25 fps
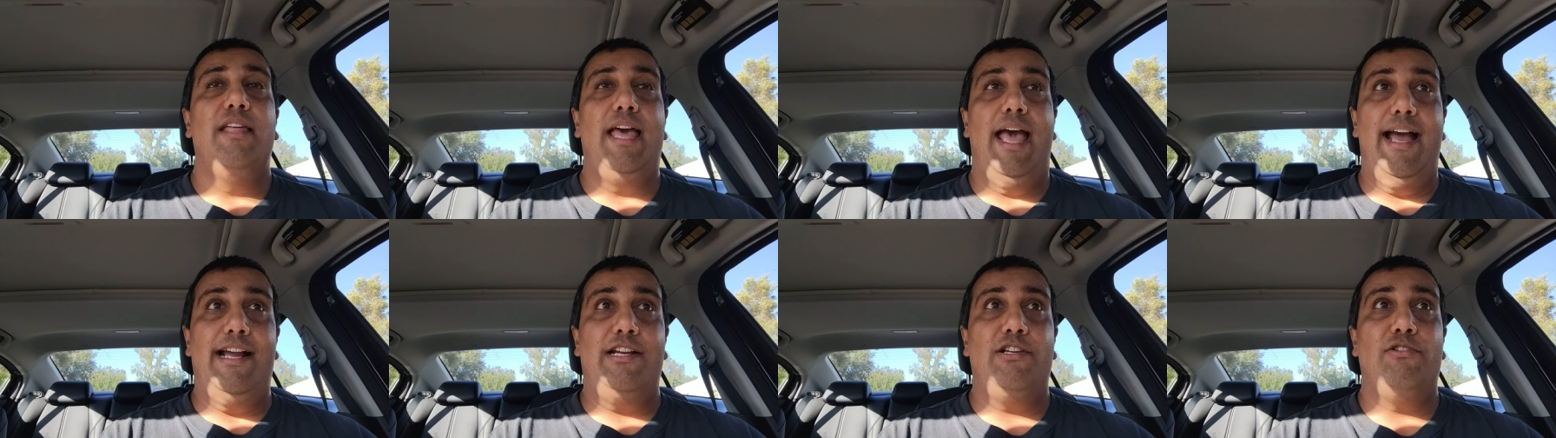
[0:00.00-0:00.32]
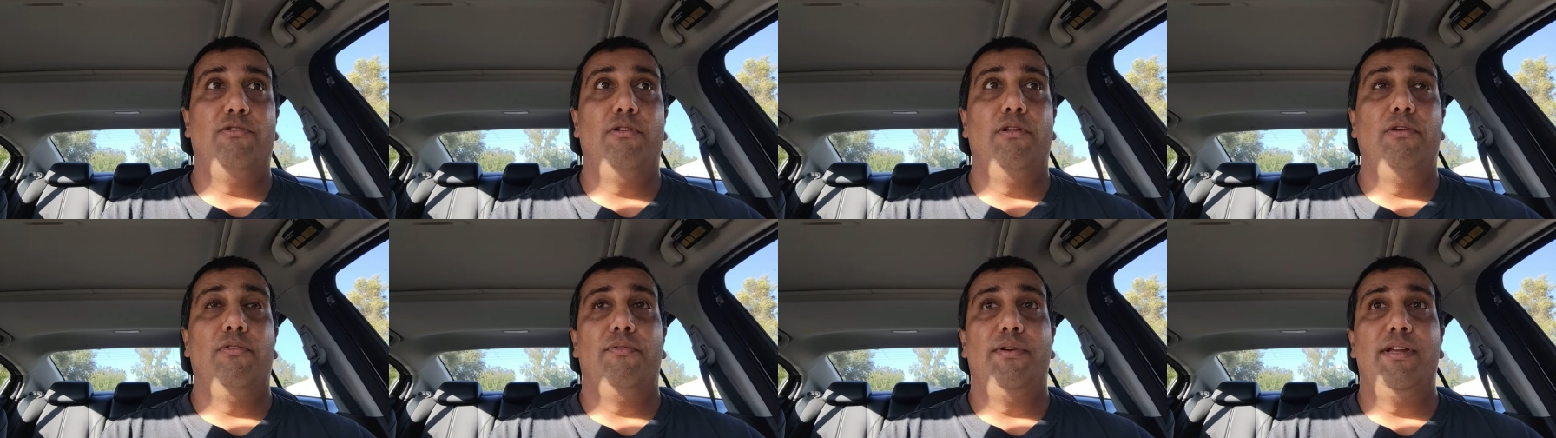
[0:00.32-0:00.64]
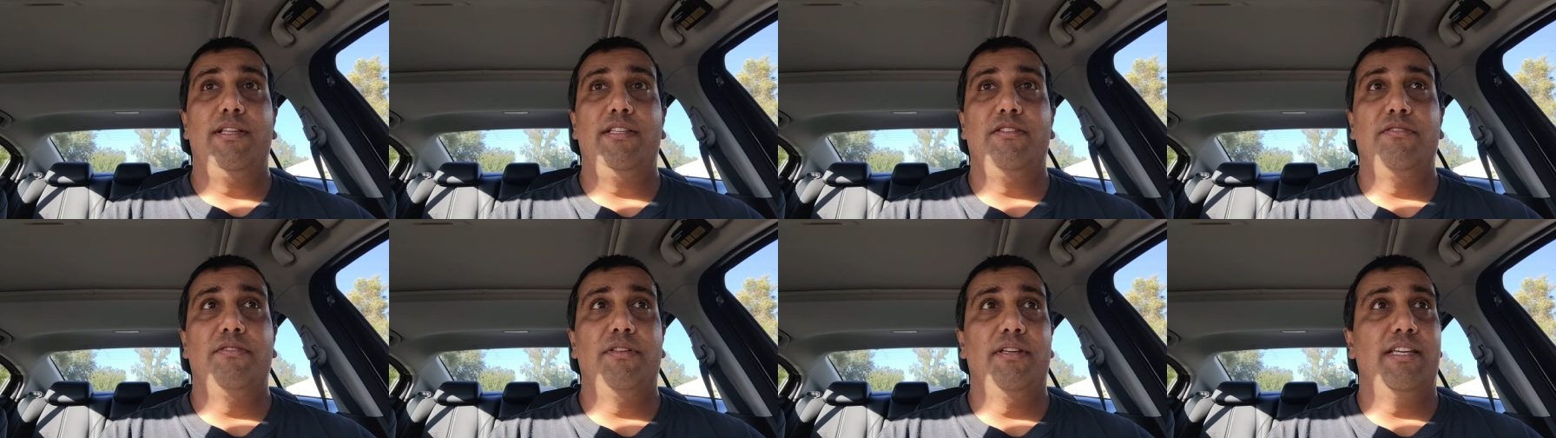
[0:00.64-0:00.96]
the actual
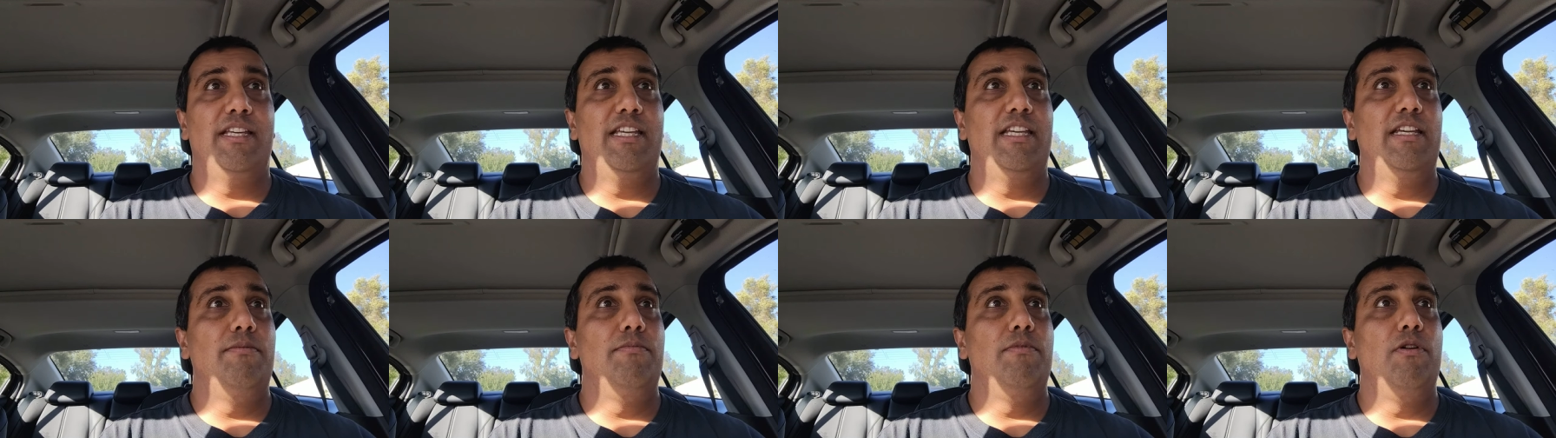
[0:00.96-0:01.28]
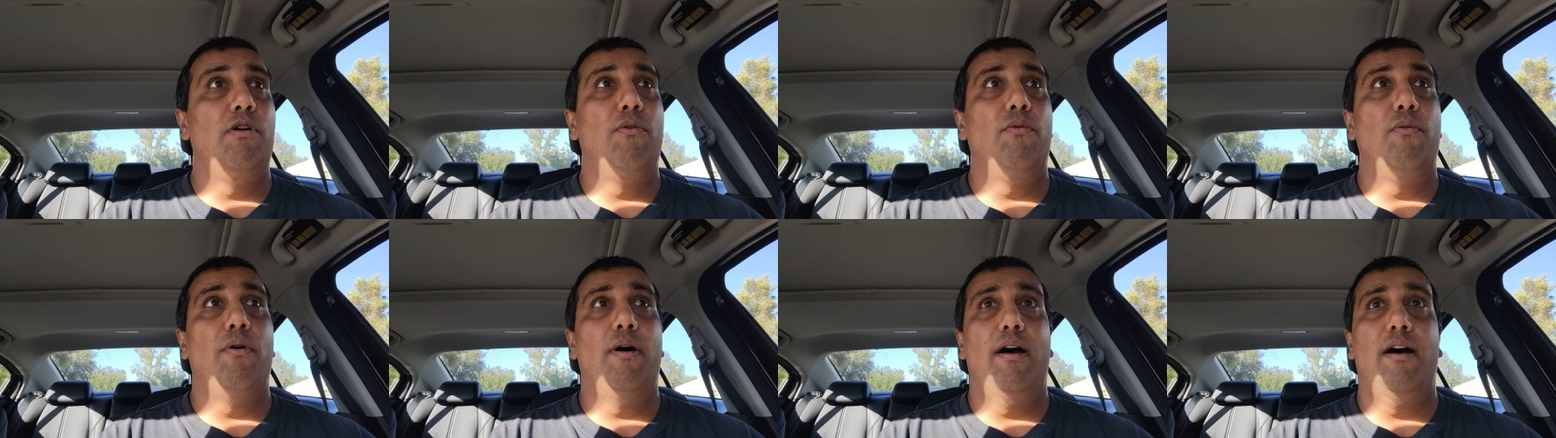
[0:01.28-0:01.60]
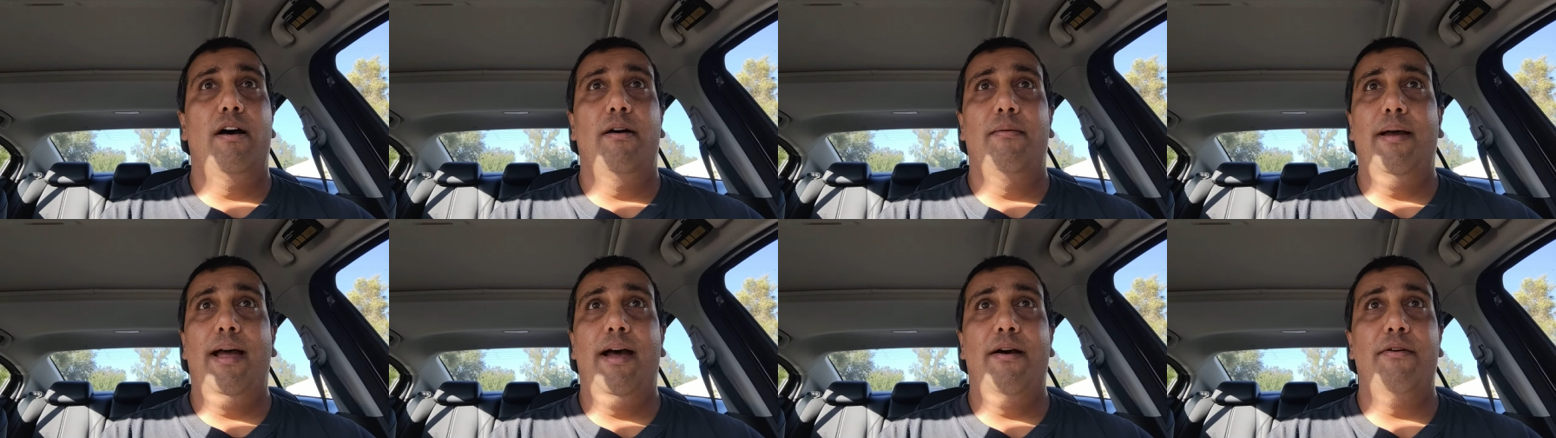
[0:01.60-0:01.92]
events of the chemo,
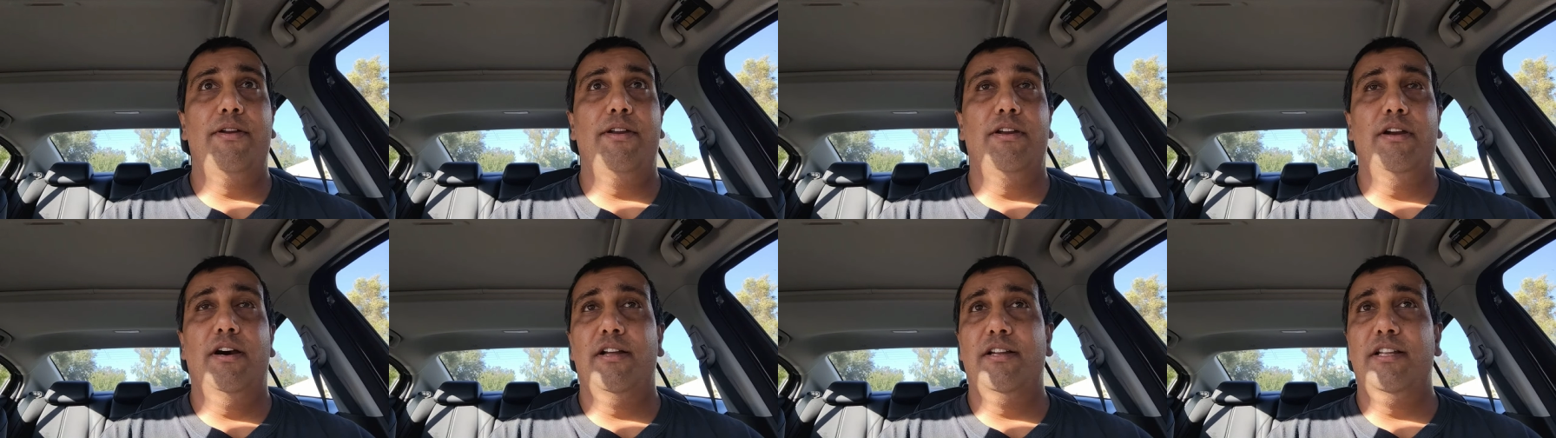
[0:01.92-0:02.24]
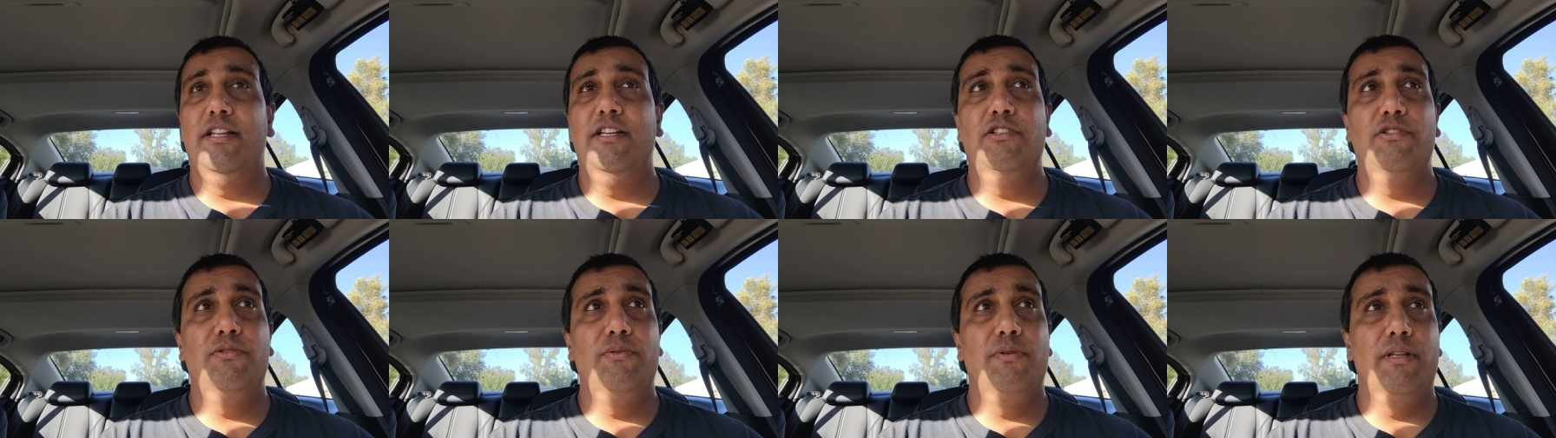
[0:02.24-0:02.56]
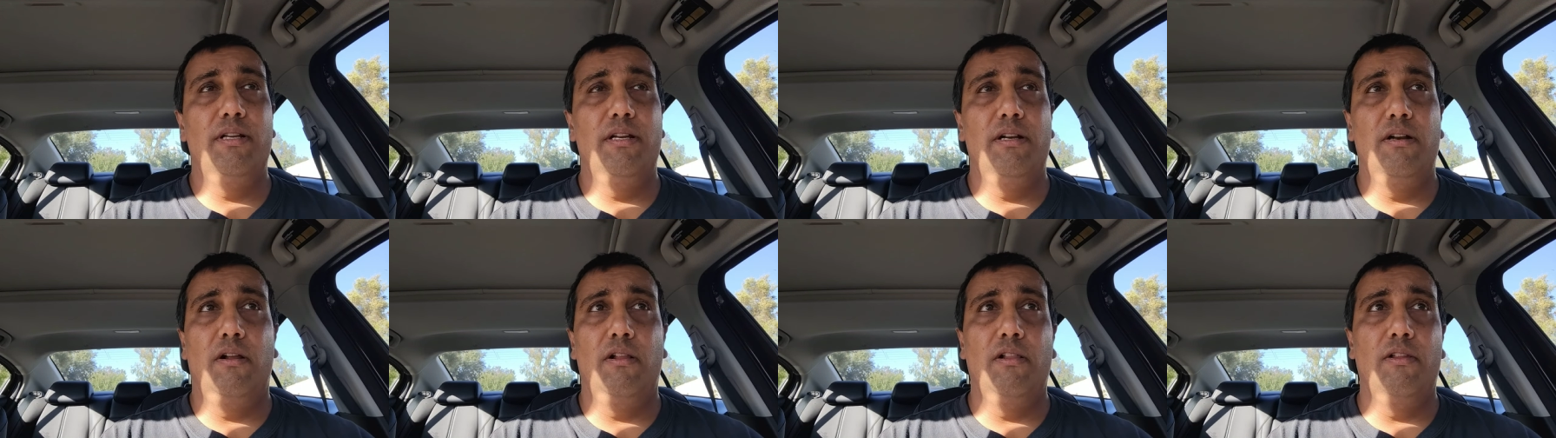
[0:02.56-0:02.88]
uh, how he got
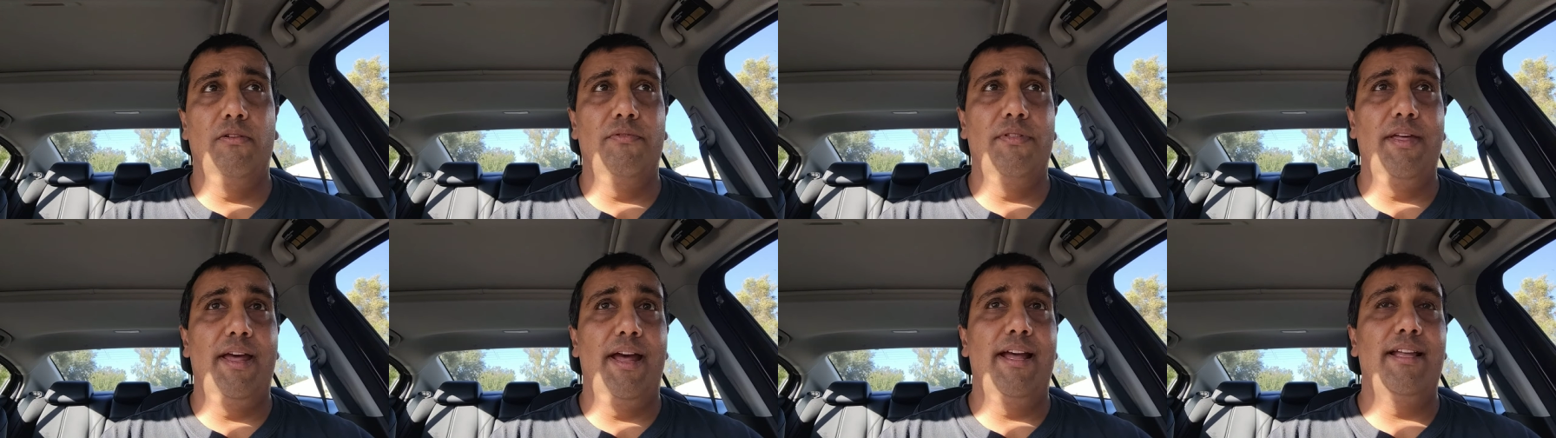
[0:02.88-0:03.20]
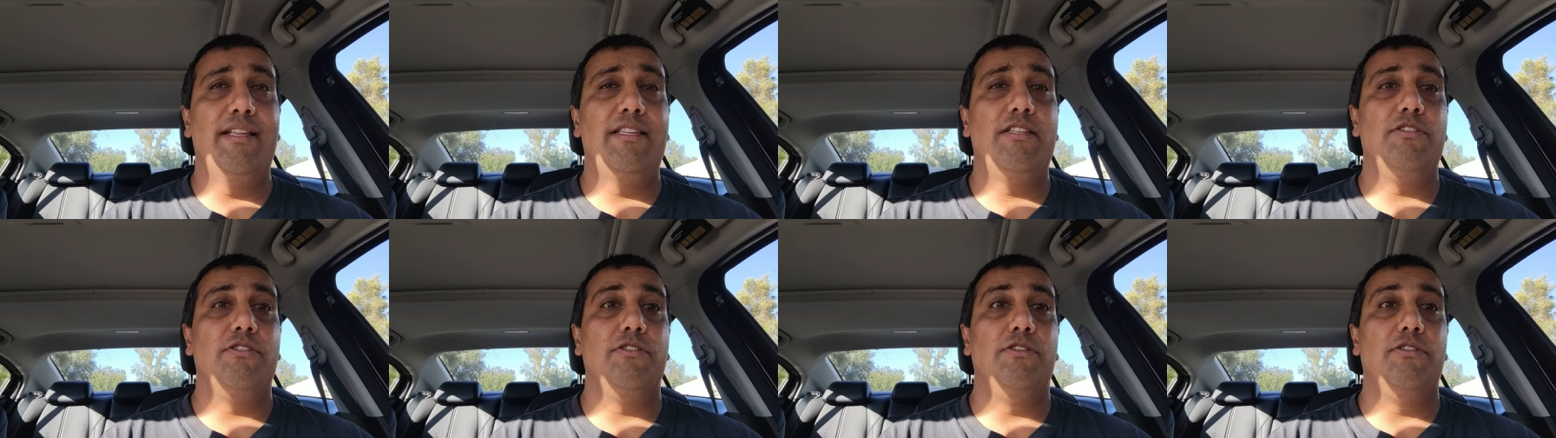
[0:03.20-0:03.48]
into it, and all of that.